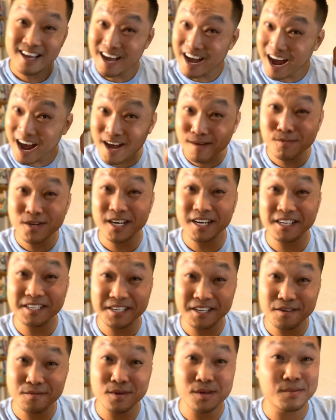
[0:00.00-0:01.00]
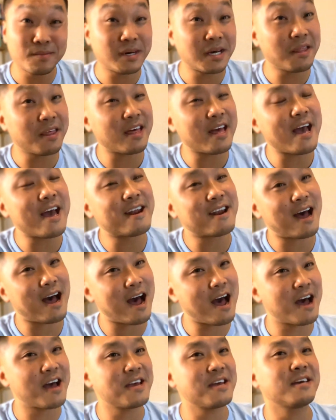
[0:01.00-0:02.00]
I'm going to see him in a month, and
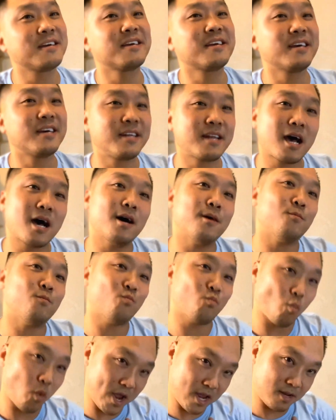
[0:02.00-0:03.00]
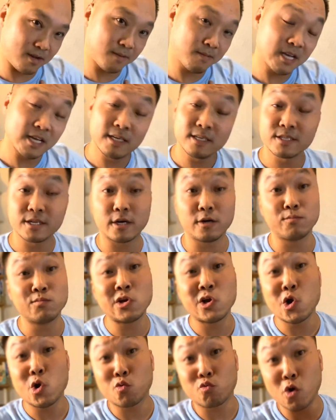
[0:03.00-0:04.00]
I cannot wait. So
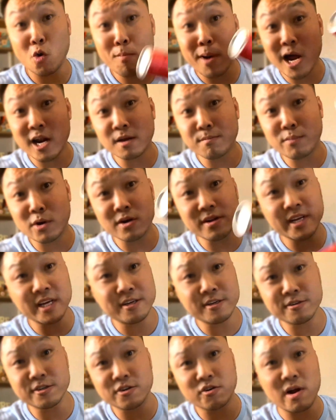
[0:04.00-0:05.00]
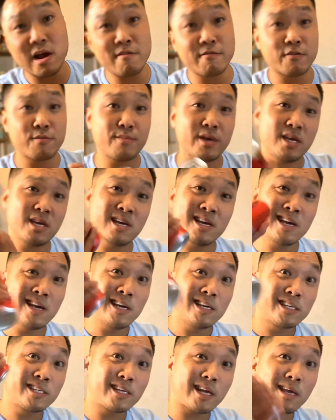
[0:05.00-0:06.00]
Robotic bartenders are out for me.
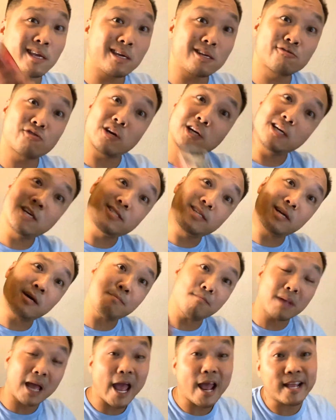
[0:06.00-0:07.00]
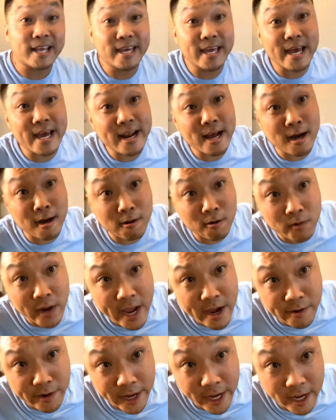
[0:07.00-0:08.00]
Shake your drinks up and get on
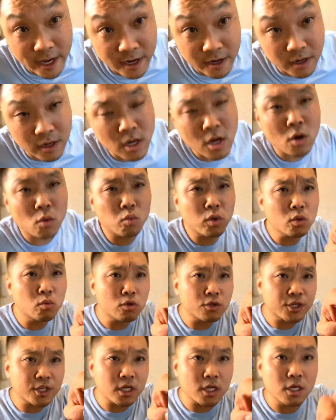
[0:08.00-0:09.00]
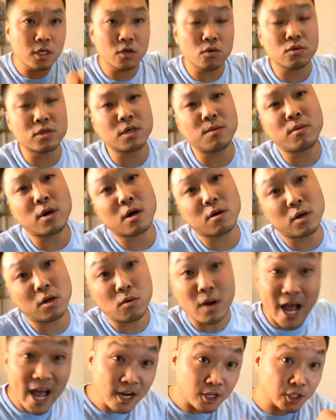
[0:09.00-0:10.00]
out of here. We will see you tomorrow.
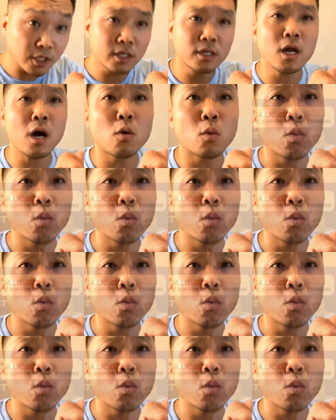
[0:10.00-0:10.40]
Actually, no.